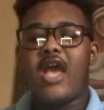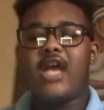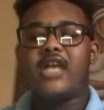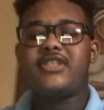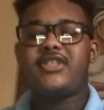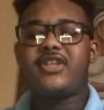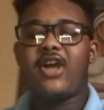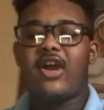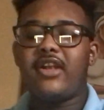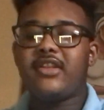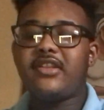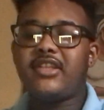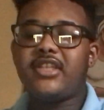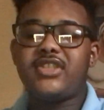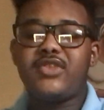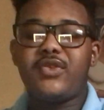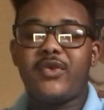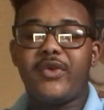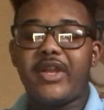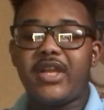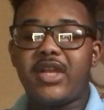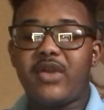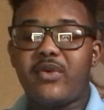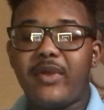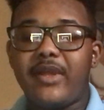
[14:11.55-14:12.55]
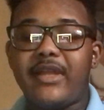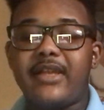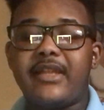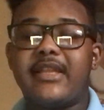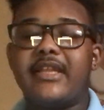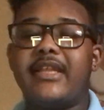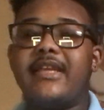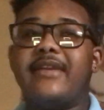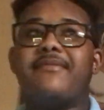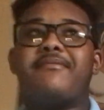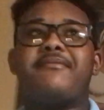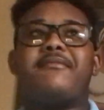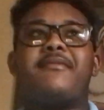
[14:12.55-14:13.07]
Start the story
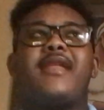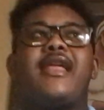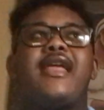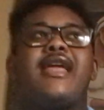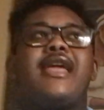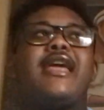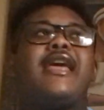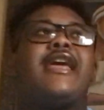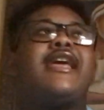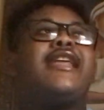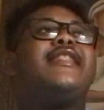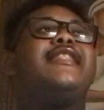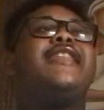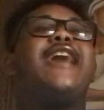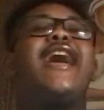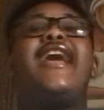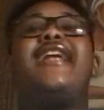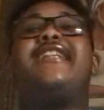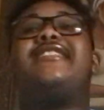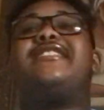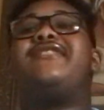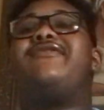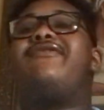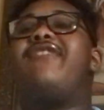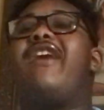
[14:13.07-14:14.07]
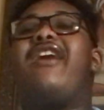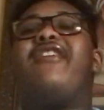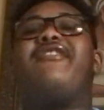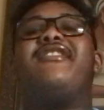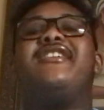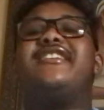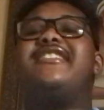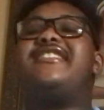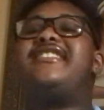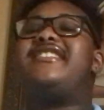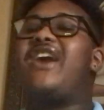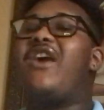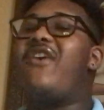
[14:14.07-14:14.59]
quickly. That's
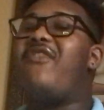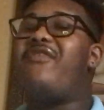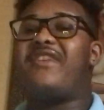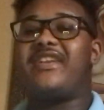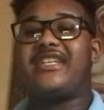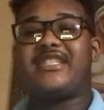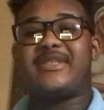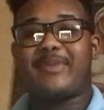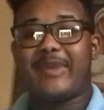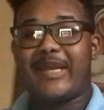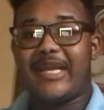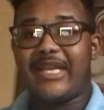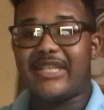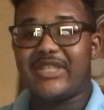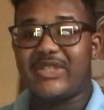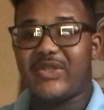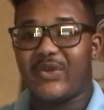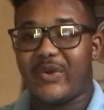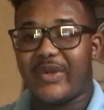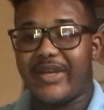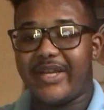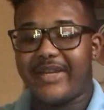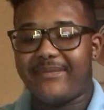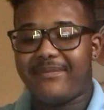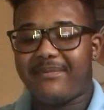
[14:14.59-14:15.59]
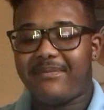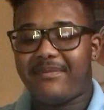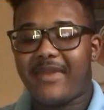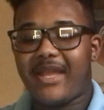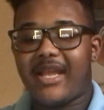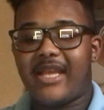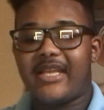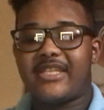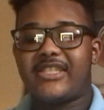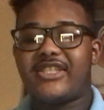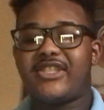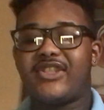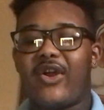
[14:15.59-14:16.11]
very self-explanatory.
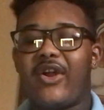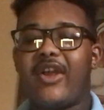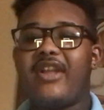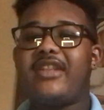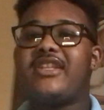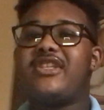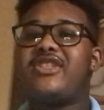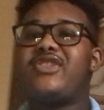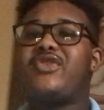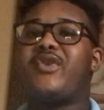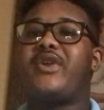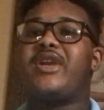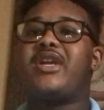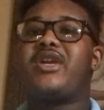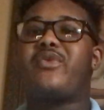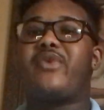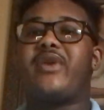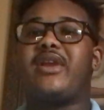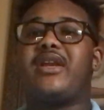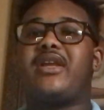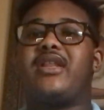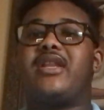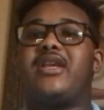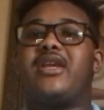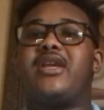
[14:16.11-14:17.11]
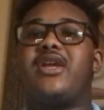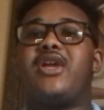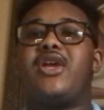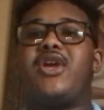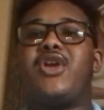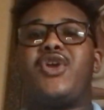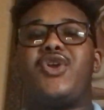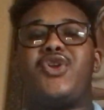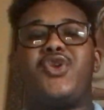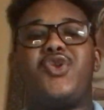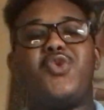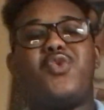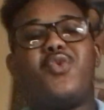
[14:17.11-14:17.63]
Start the story quickly.
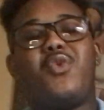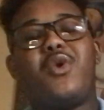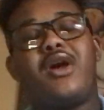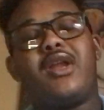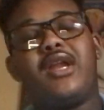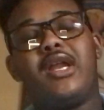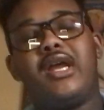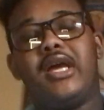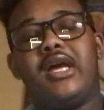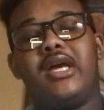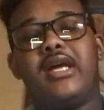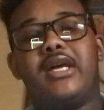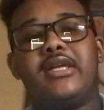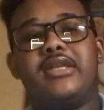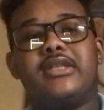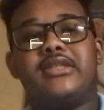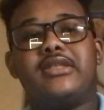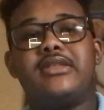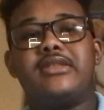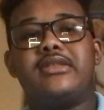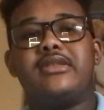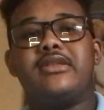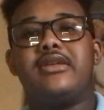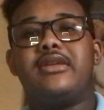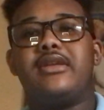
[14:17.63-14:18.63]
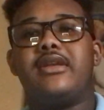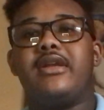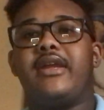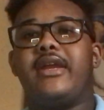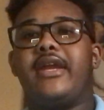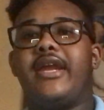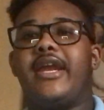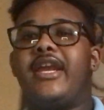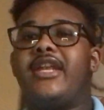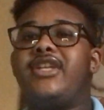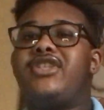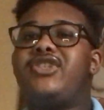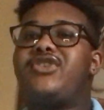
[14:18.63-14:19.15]
You want to
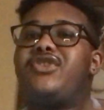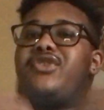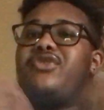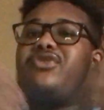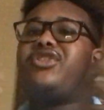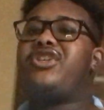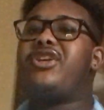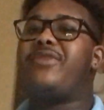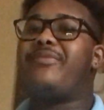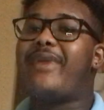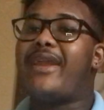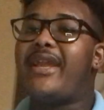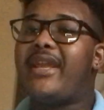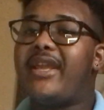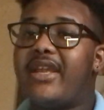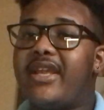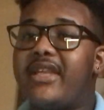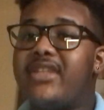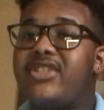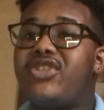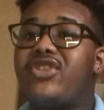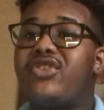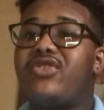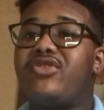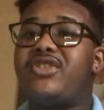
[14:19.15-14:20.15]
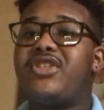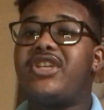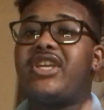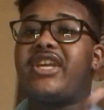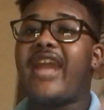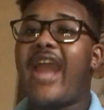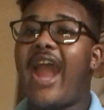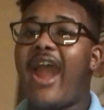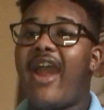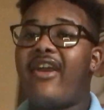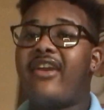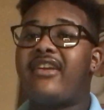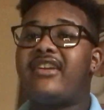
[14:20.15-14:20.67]
introduce your
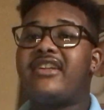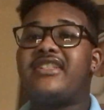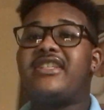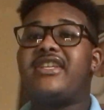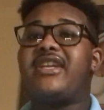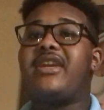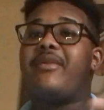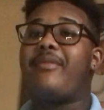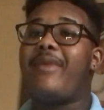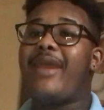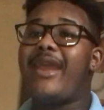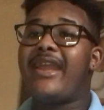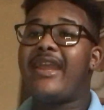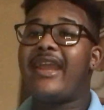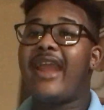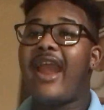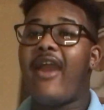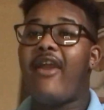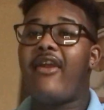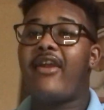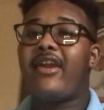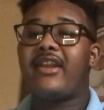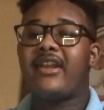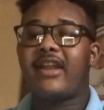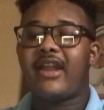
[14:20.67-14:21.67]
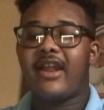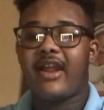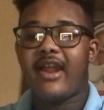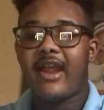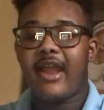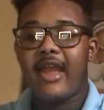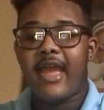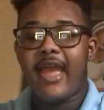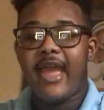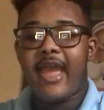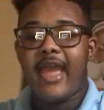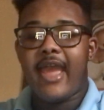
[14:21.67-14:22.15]
characters and your main character